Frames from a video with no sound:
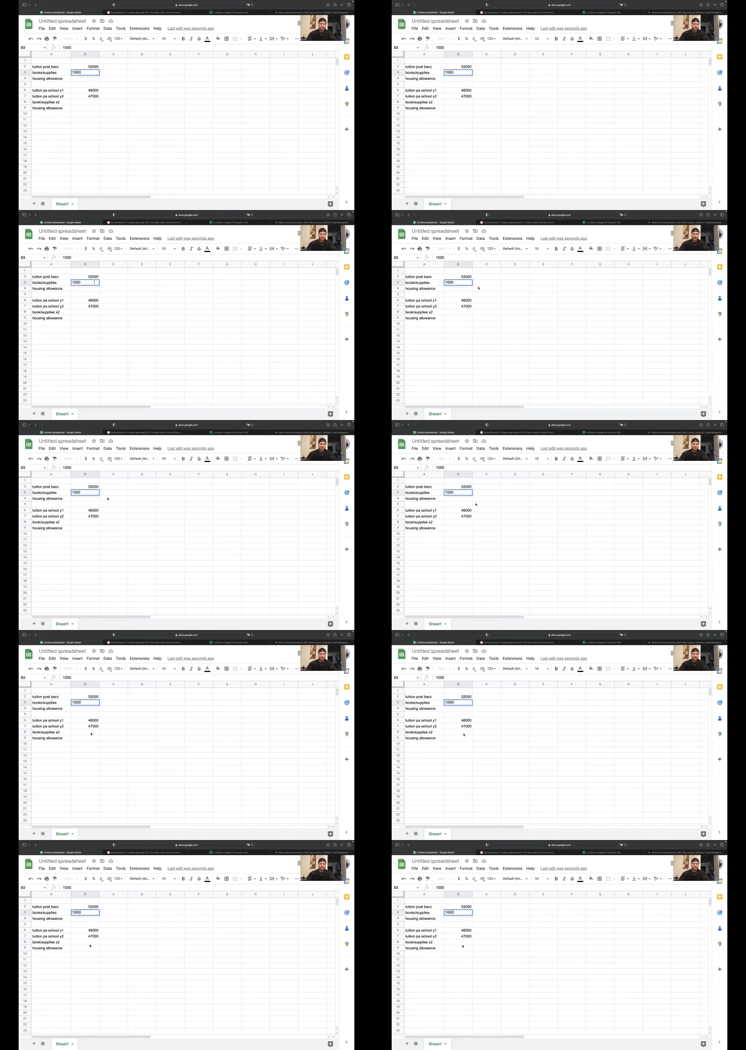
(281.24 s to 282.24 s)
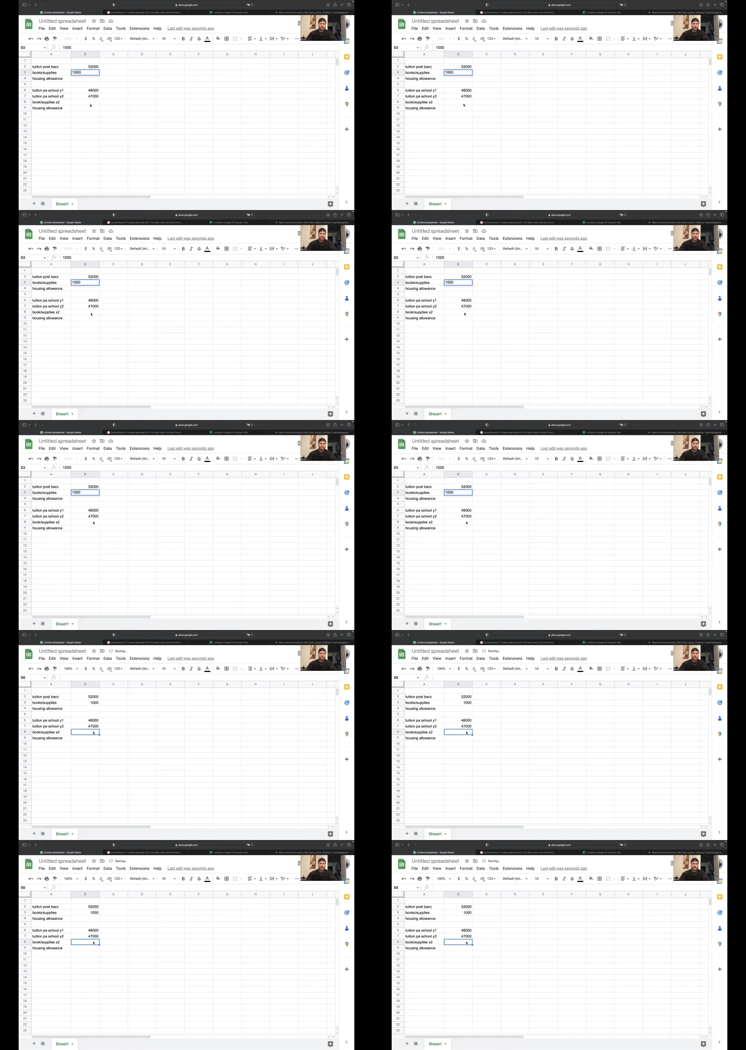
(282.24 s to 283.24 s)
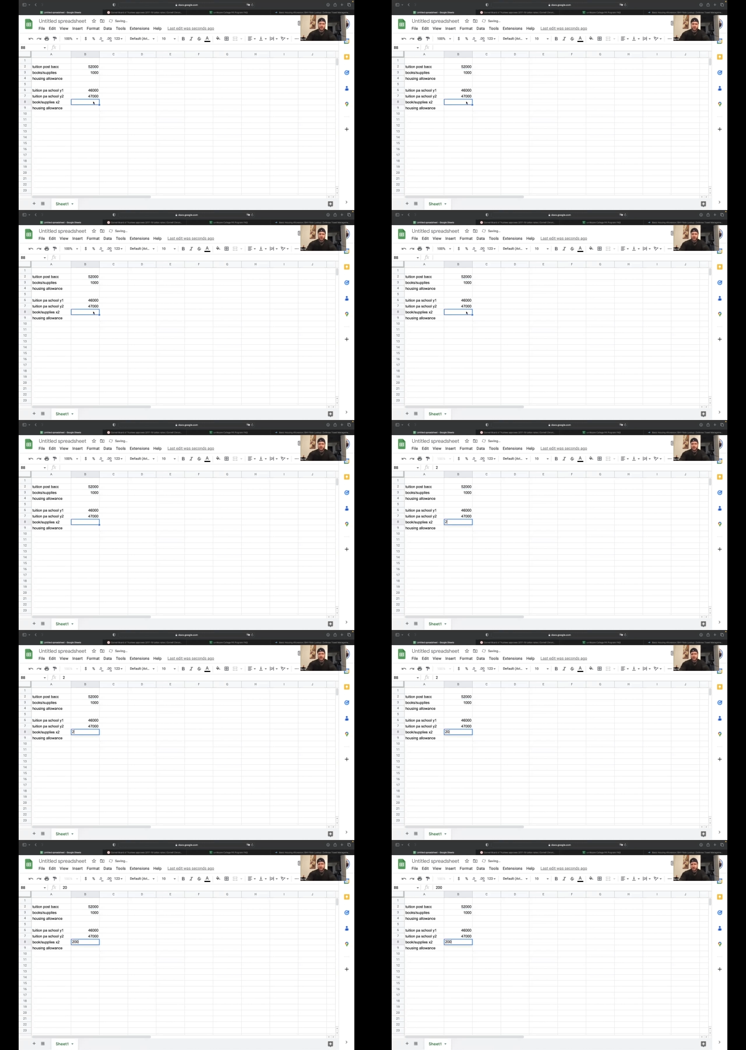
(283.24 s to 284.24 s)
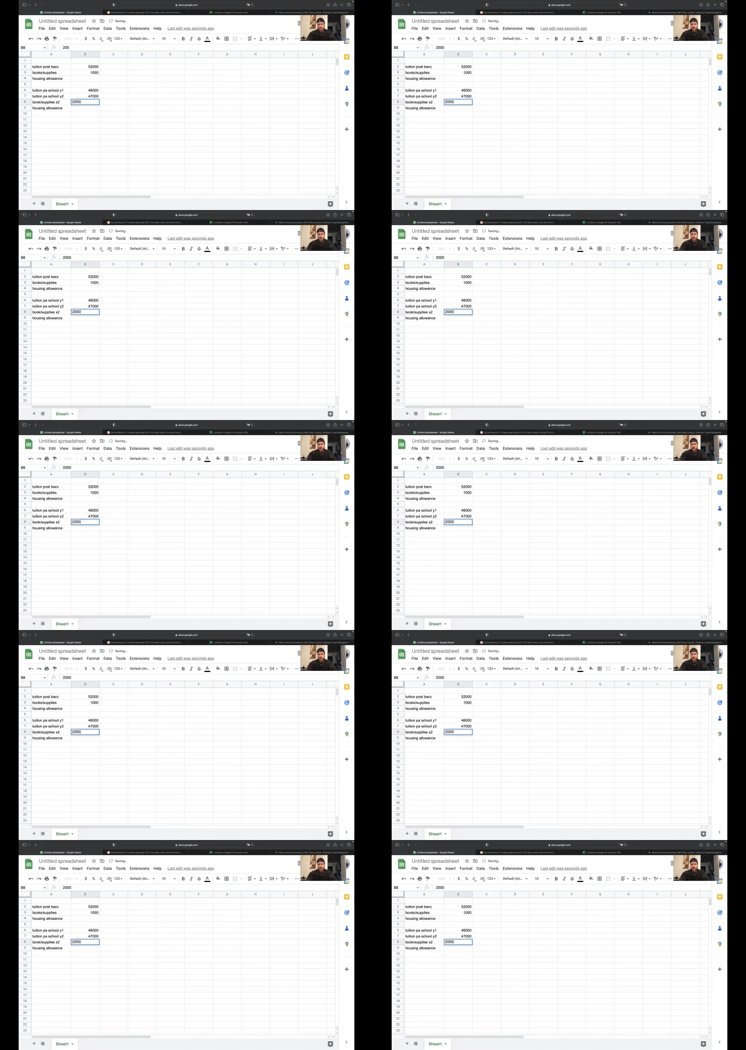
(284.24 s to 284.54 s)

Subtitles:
No face is visible, so there are no lips to read.